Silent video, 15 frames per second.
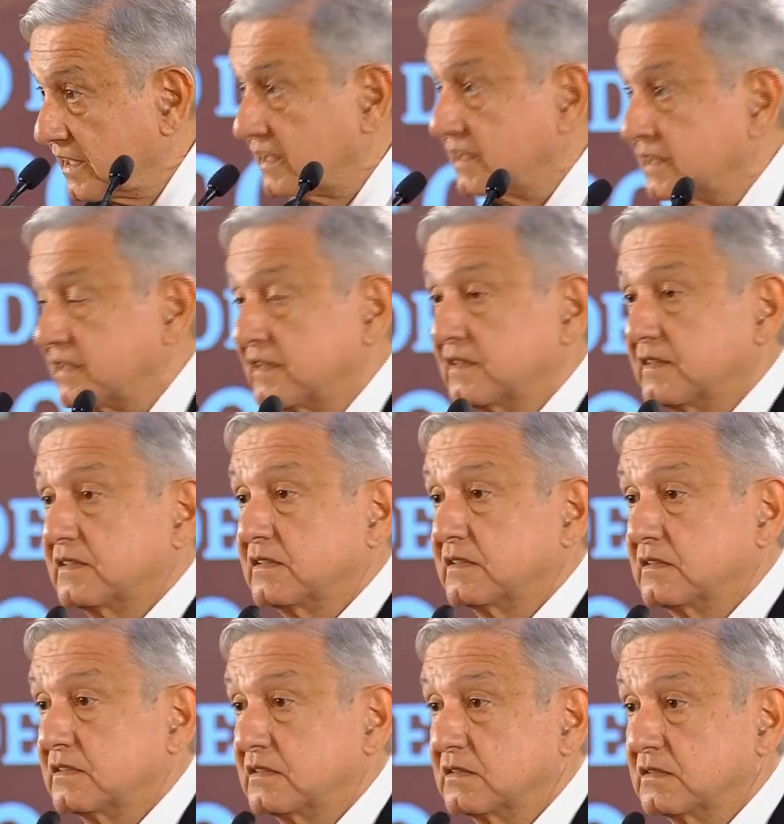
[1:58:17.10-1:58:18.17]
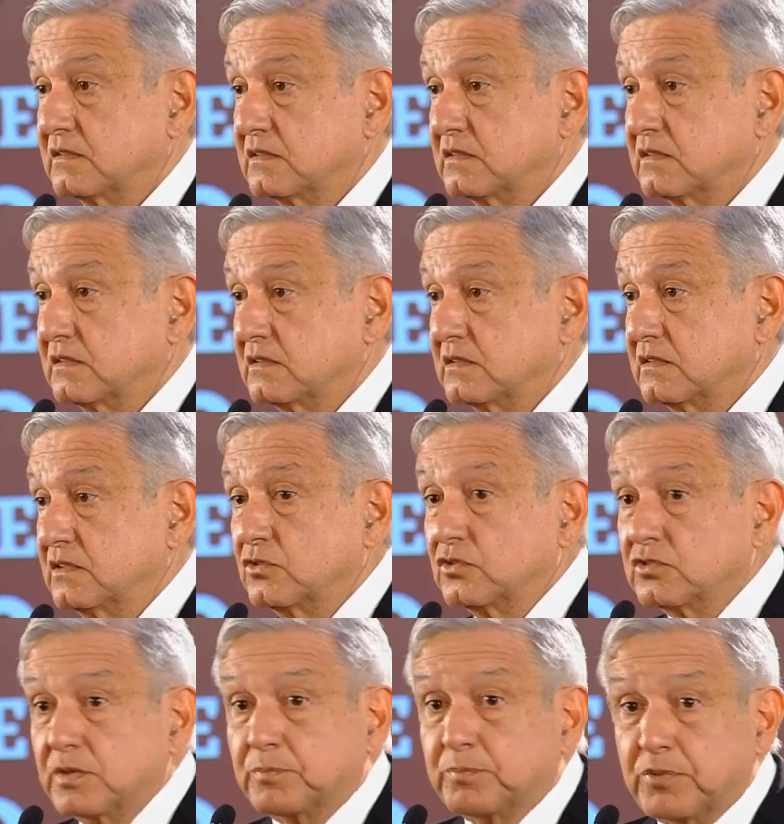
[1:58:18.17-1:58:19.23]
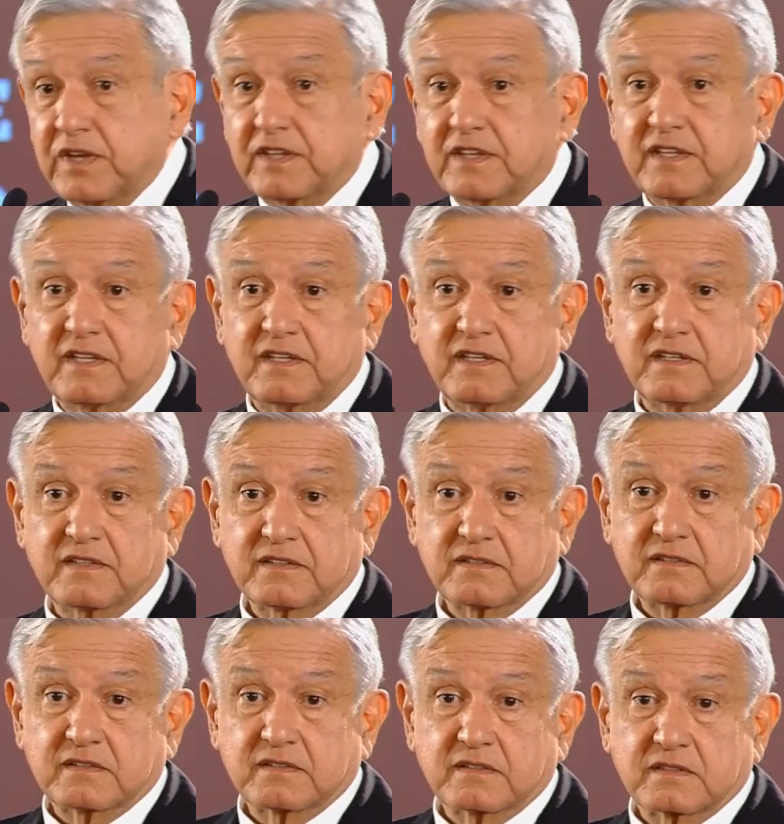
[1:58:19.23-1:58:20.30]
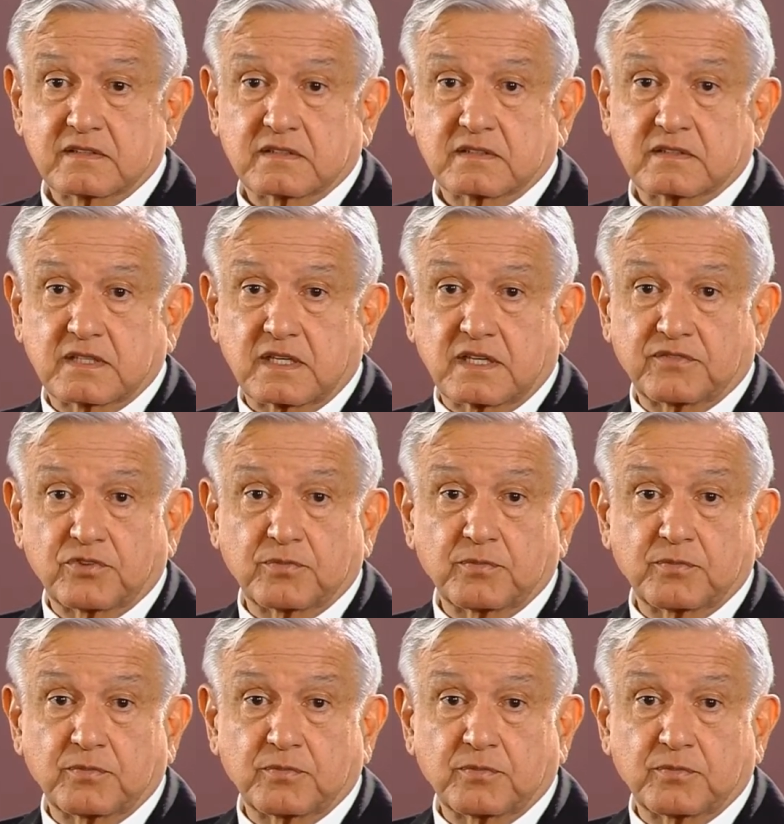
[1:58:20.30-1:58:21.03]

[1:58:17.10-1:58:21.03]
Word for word: They don't even know the reality, and you can't